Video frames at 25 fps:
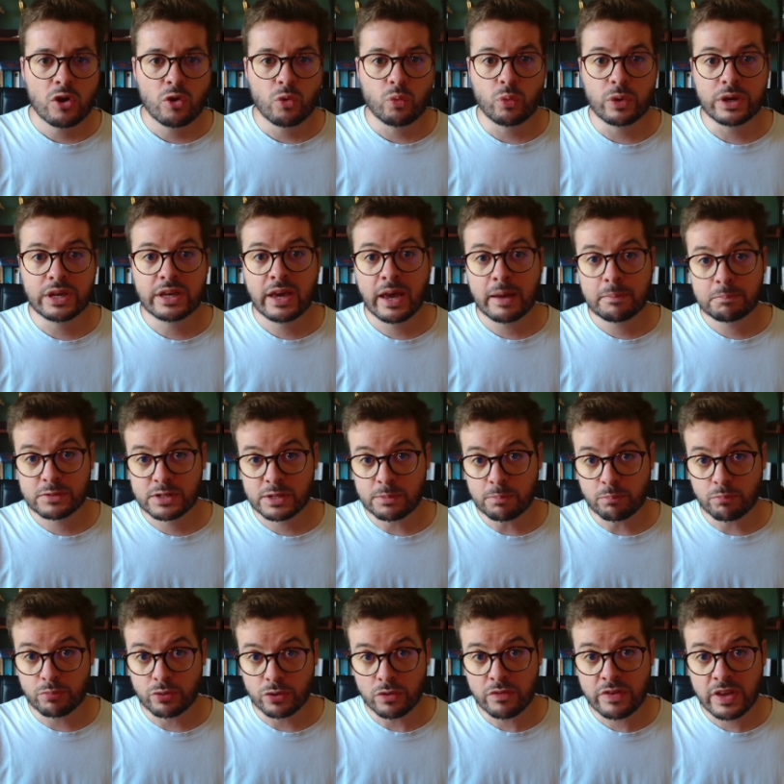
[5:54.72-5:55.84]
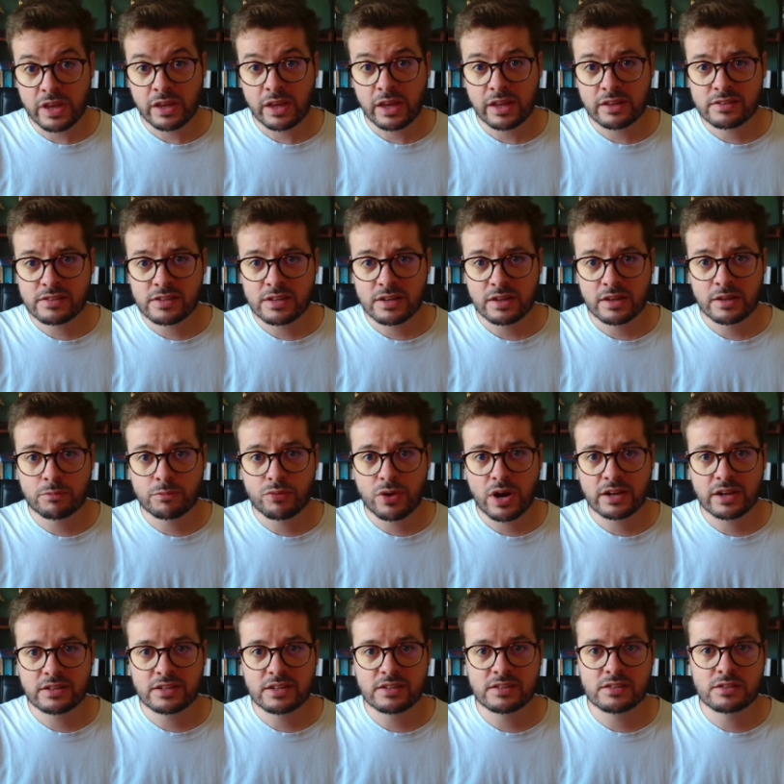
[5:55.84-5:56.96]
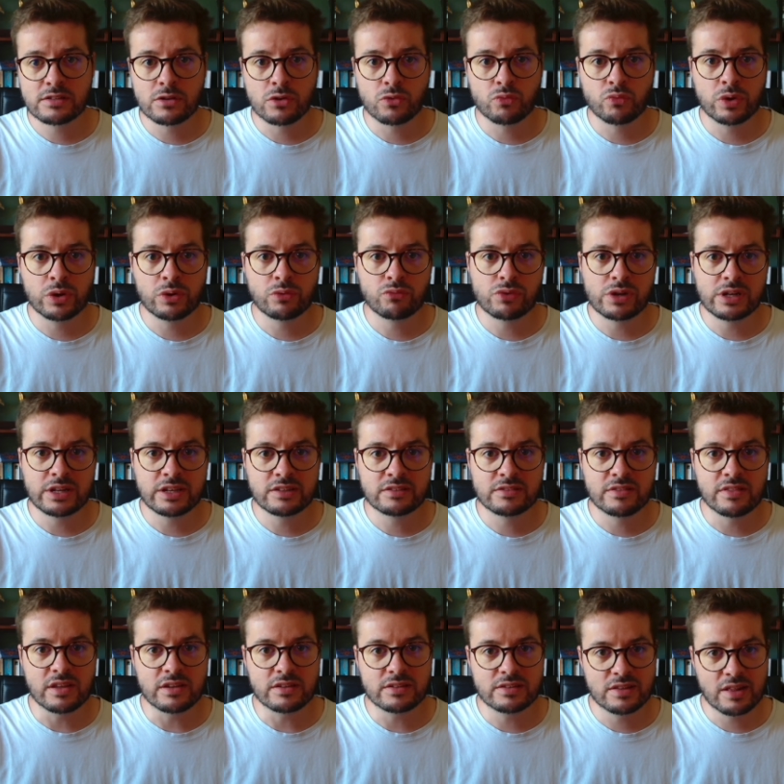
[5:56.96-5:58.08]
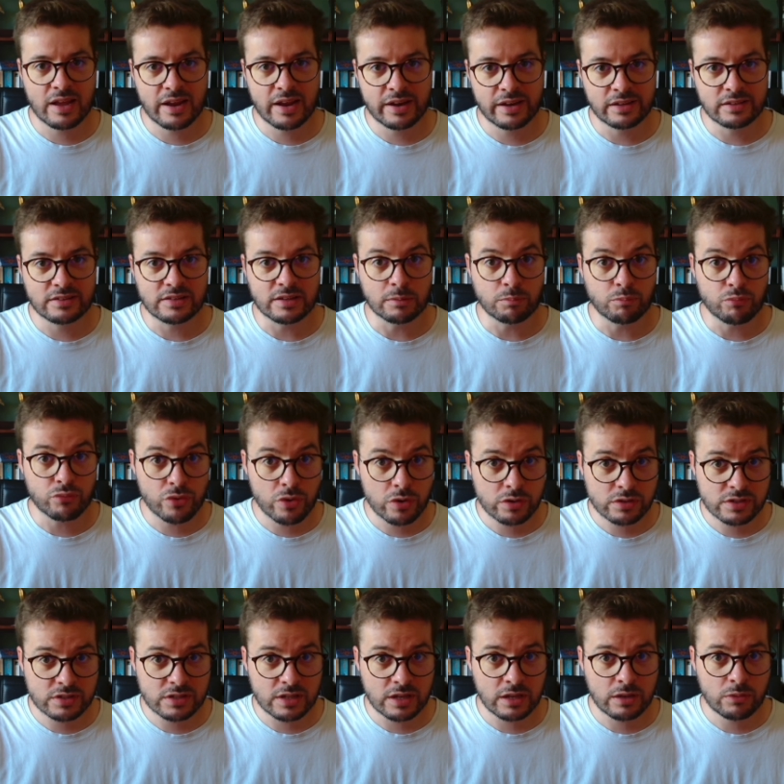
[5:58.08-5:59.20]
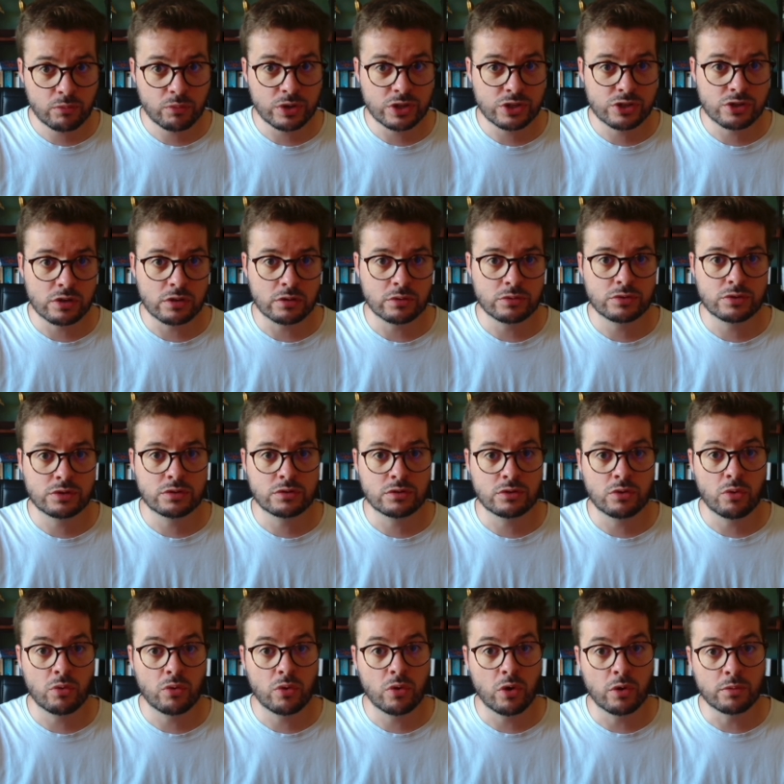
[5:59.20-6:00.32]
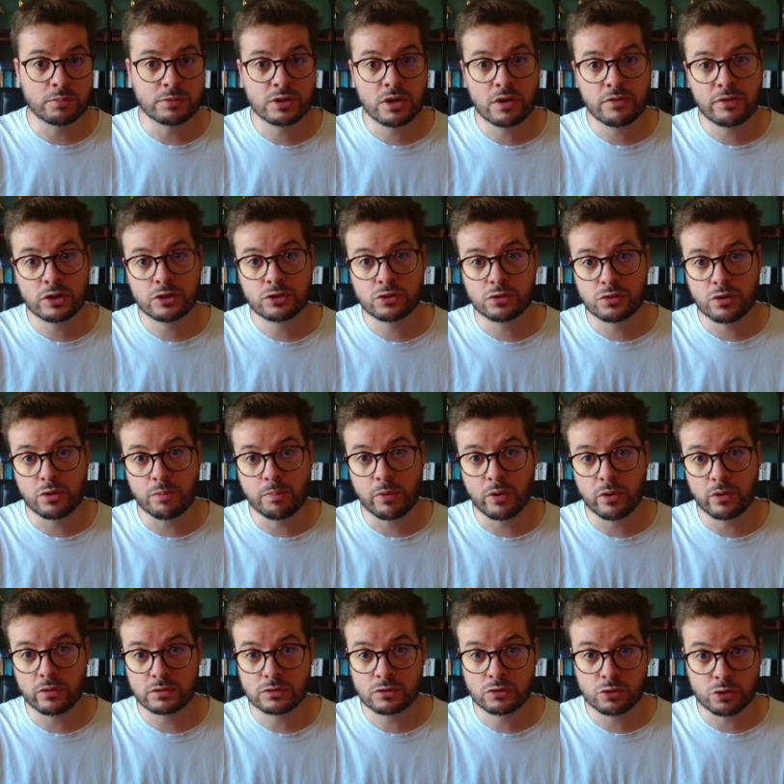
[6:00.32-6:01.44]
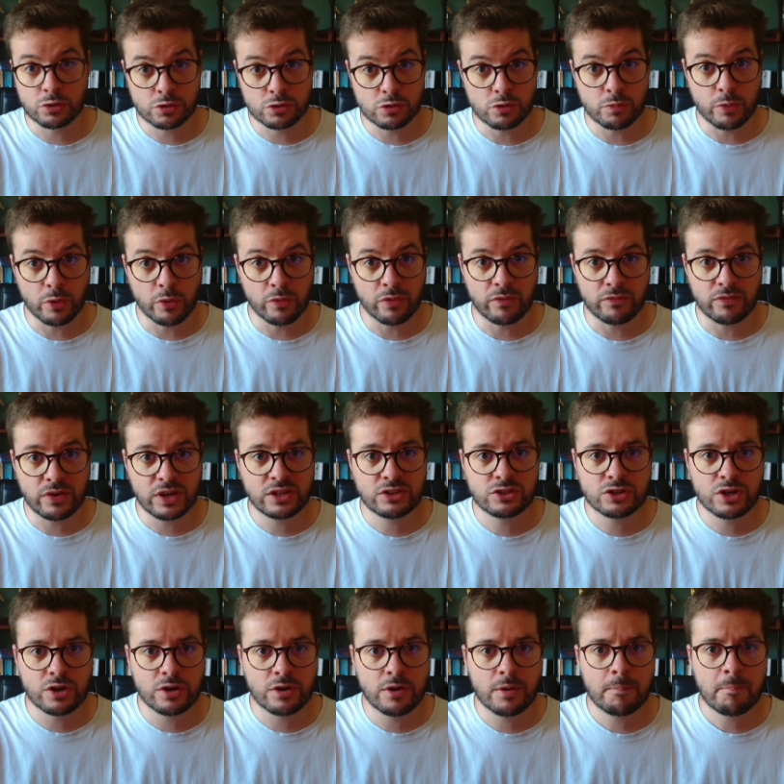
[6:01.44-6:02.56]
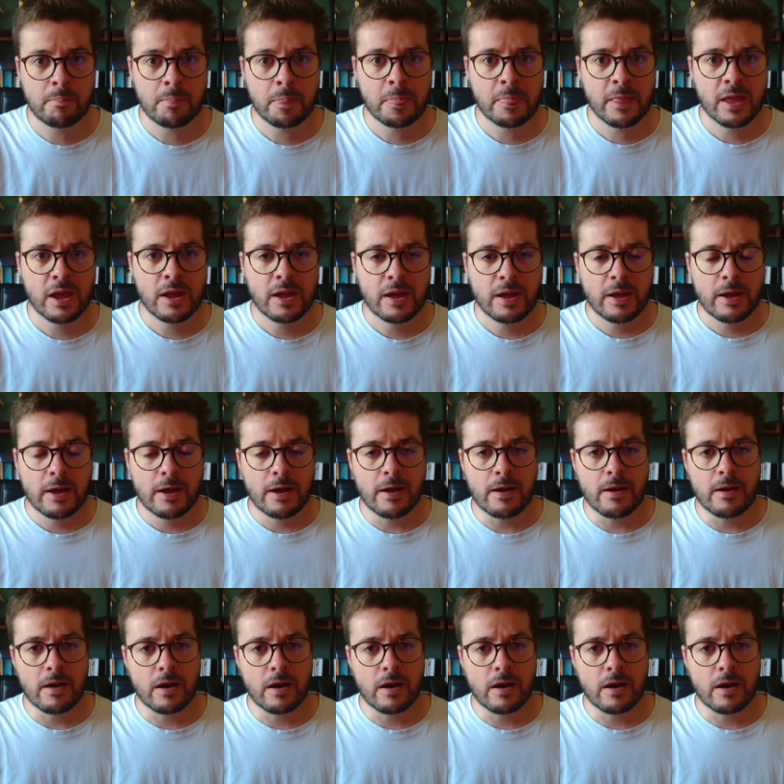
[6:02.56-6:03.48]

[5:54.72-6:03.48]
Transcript: We kept improving it in practice, so we released the sliding sync proxy, which allows your home server to, support, to support the feature. Uh,